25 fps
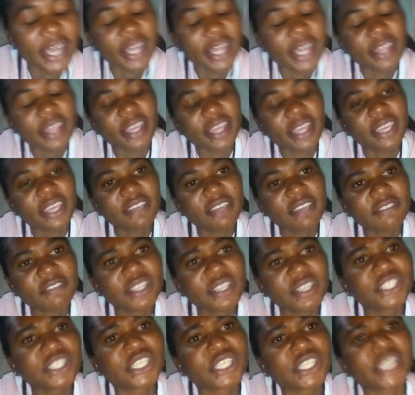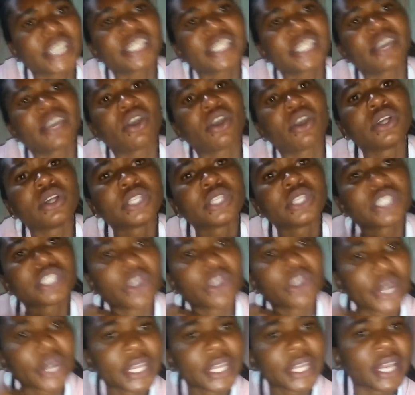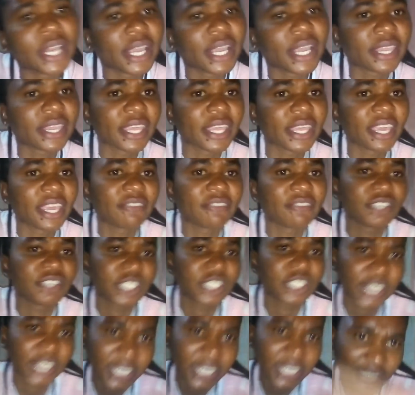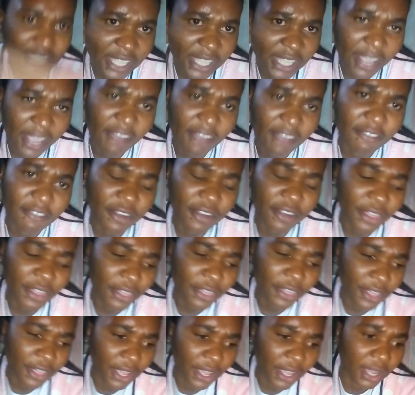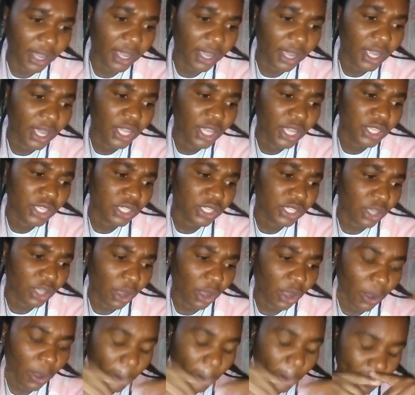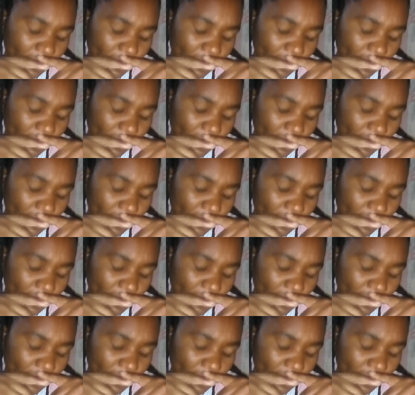they even changed the whole story, like they have changed everything. So